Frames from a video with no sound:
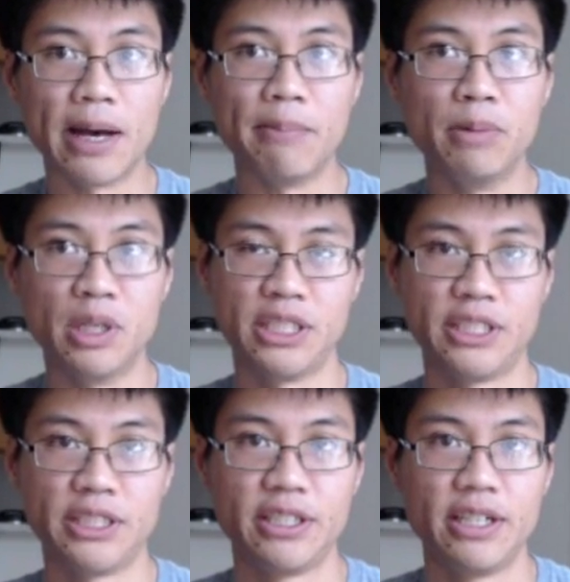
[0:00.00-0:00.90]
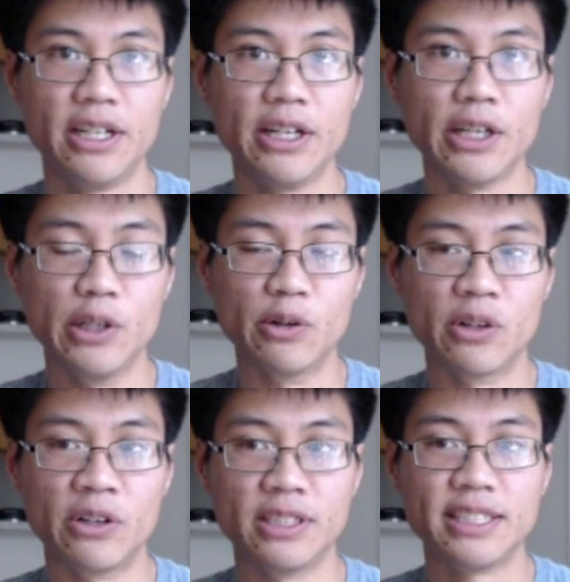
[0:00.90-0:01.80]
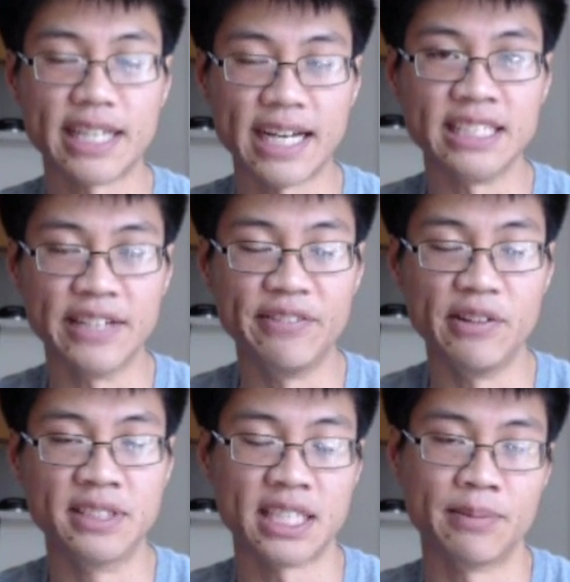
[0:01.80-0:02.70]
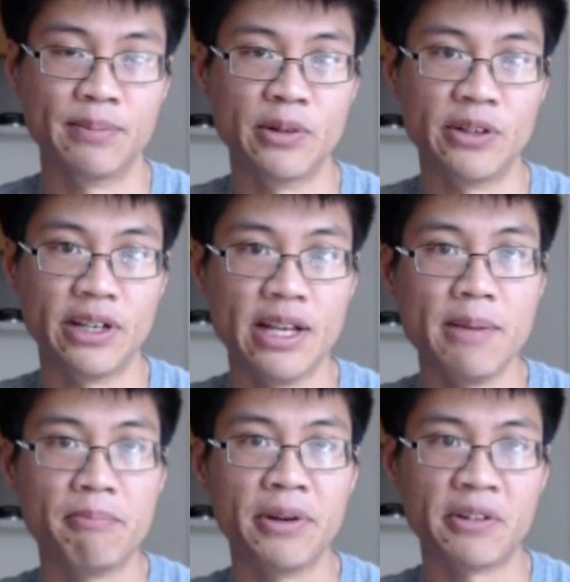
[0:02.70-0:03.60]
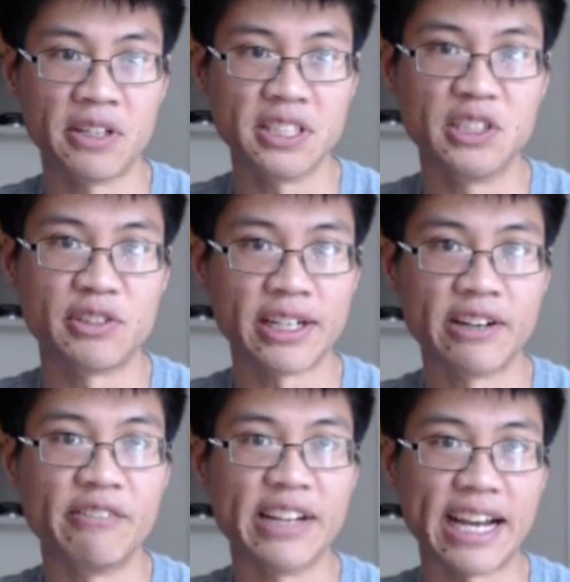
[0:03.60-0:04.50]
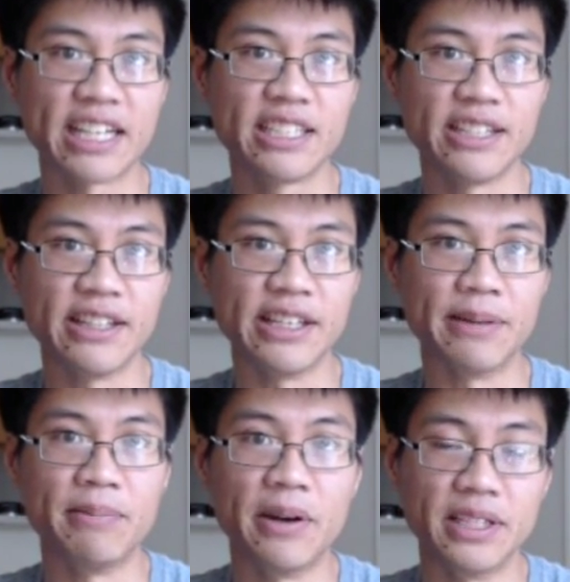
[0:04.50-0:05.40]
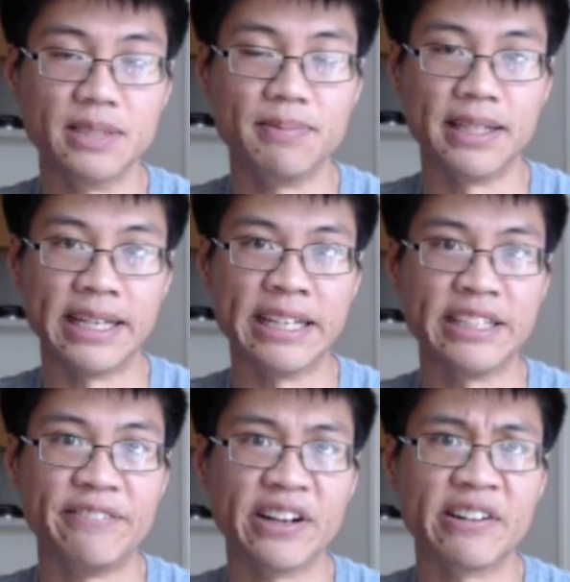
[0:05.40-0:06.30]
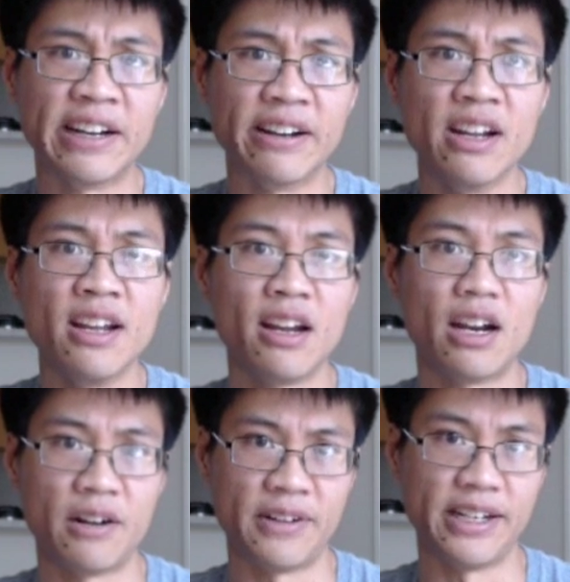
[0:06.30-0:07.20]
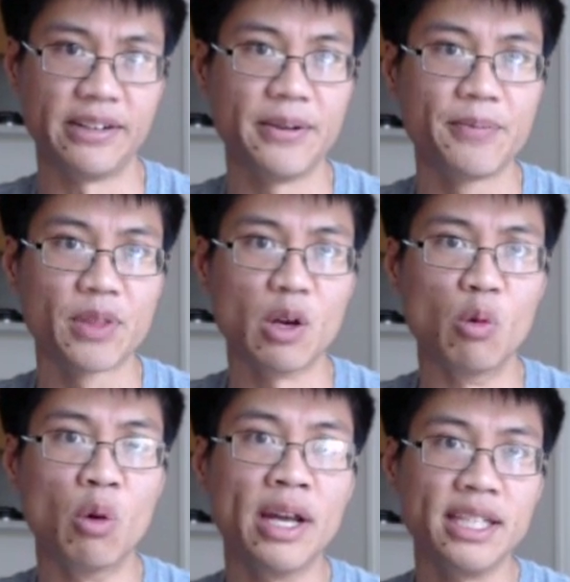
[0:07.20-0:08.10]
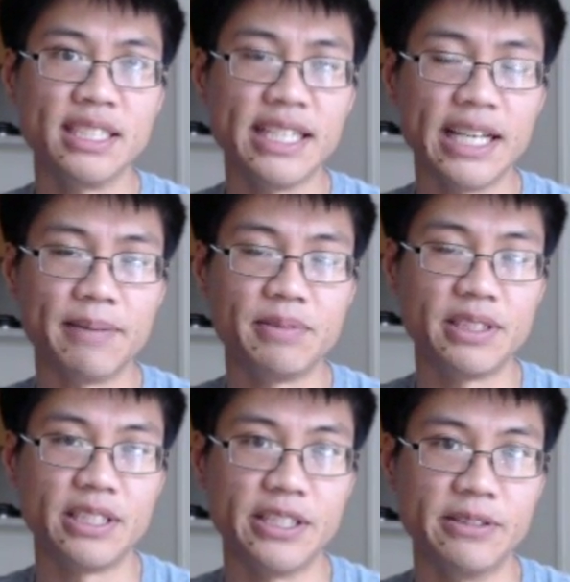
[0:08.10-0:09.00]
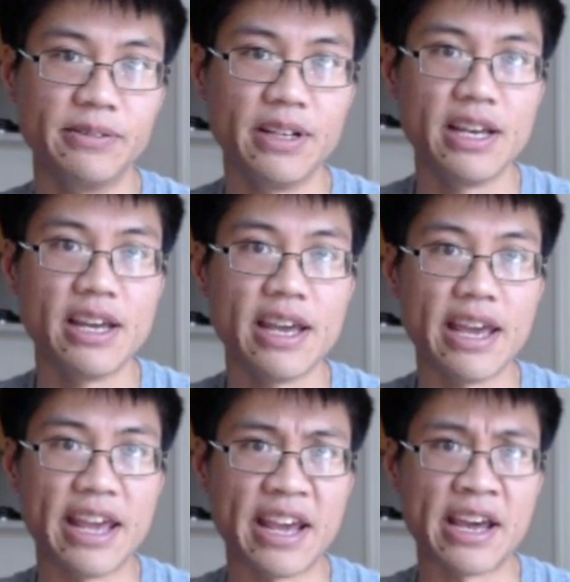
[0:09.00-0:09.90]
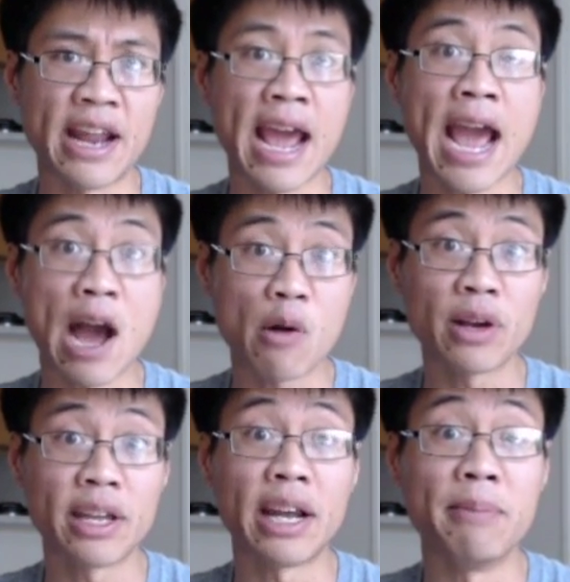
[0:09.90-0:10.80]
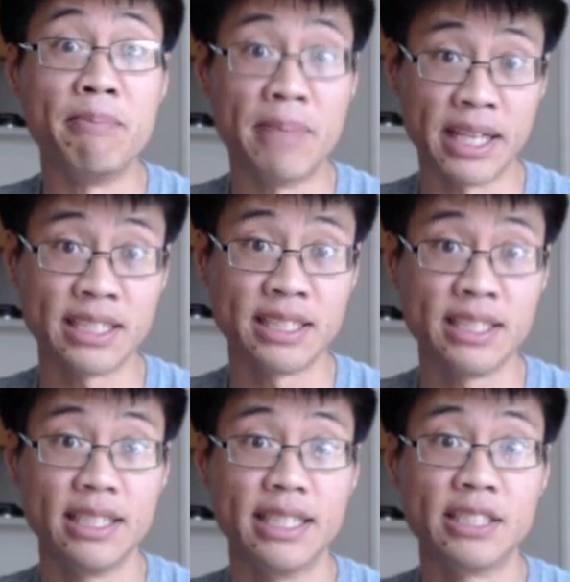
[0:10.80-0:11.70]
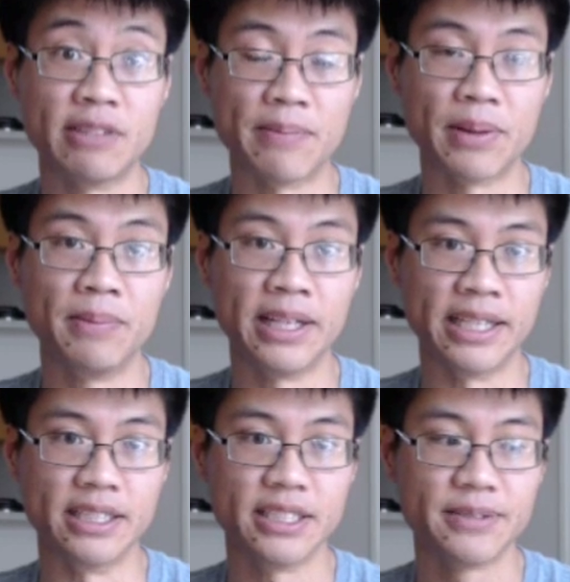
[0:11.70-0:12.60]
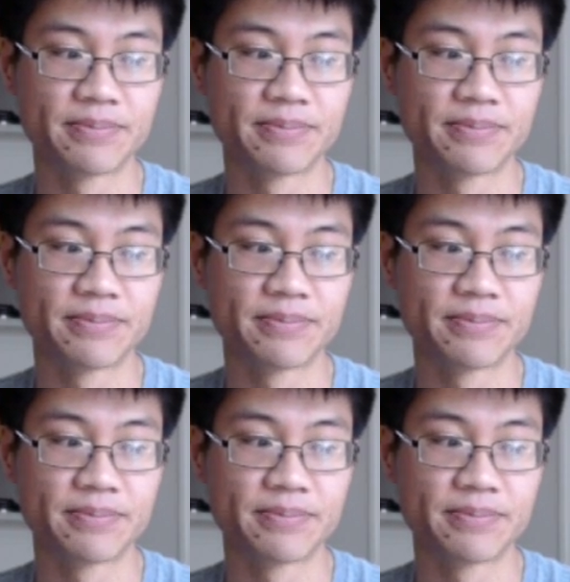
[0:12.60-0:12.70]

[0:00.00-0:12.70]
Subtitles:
push your side's influence on the board, but you're also trying to react to the opponent's play to figure out, all right, what is he up to and how can I best disrupt the plans?